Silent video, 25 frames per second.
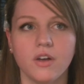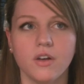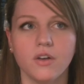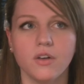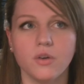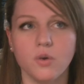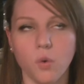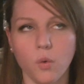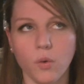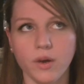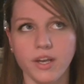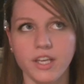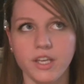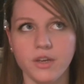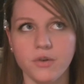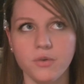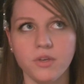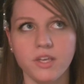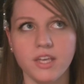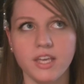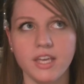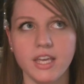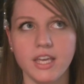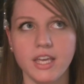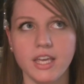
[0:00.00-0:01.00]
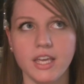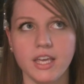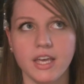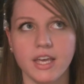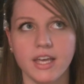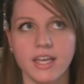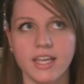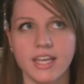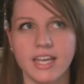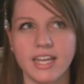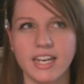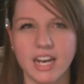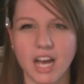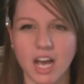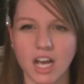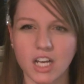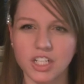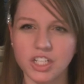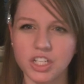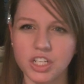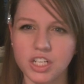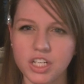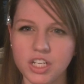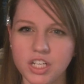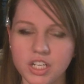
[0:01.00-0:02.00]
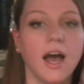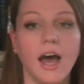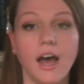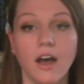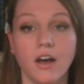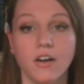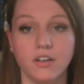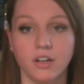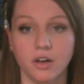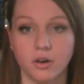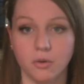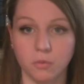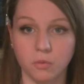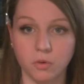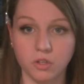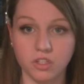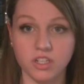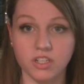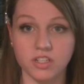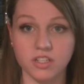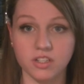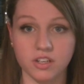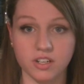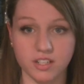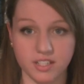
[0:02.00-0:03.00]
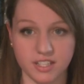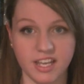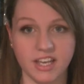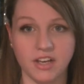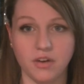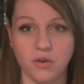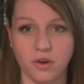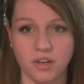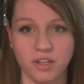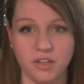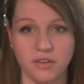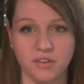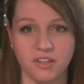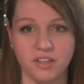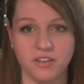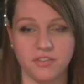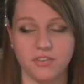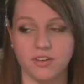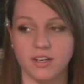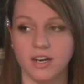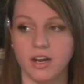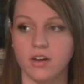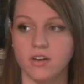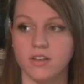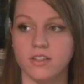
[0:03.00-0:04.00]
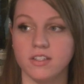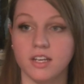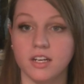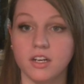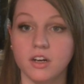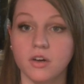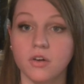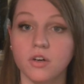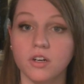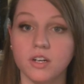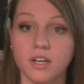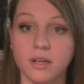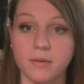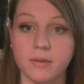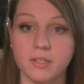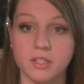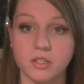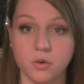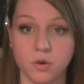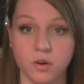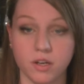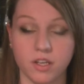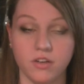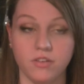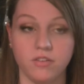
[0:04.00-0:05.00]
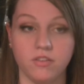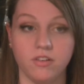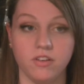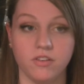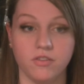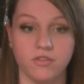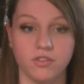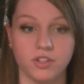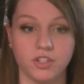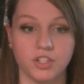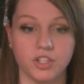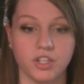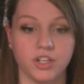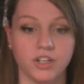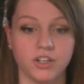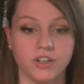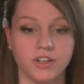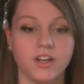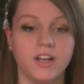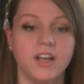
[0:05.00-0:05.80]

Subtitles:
Koyuki Hinashi? I don't know. We're just gonna say Koyuki for now because I know her name is Koyuki for sure.